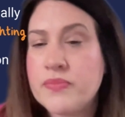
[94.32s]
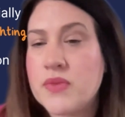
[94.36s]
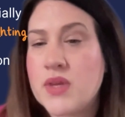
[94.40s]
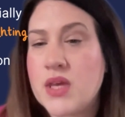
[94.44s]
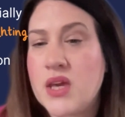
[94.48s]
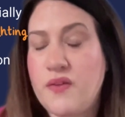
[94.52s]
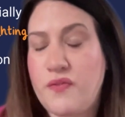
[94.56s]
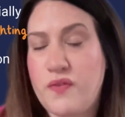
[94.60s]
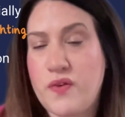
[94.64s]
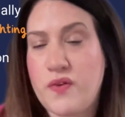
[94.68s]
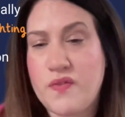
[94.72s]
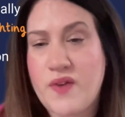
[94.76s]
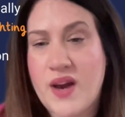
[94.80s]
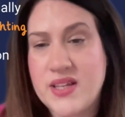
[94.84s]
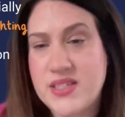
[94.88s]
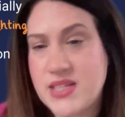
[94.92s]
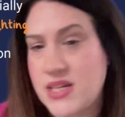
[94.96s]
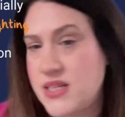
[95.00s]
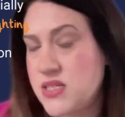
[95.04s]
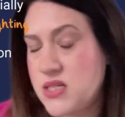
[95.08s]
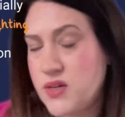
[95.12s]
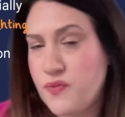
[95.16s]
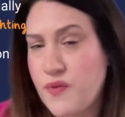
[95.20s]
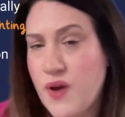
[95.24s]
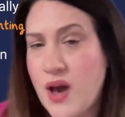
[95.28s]
If you've
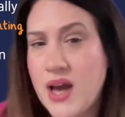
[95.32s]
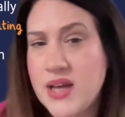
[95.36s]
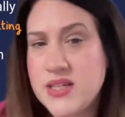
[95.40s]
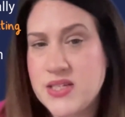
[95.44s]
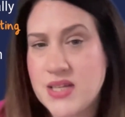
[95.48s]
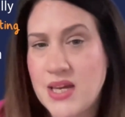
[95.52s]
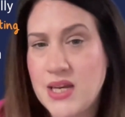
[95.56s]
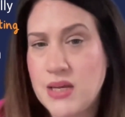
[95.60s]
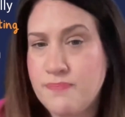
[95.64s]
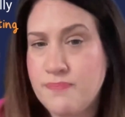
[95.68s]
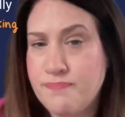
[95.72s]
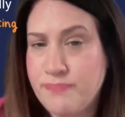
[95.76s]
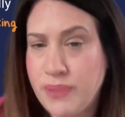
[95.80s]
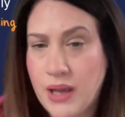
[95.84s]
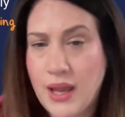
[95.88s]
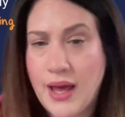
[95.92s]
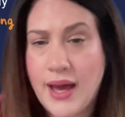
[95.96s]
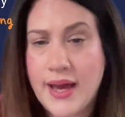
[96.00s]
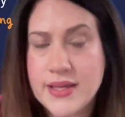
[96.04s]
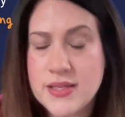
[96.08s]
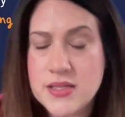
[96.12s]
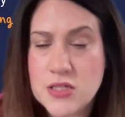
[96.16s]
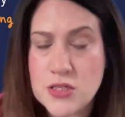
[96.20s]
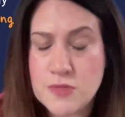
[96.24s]
identified any blind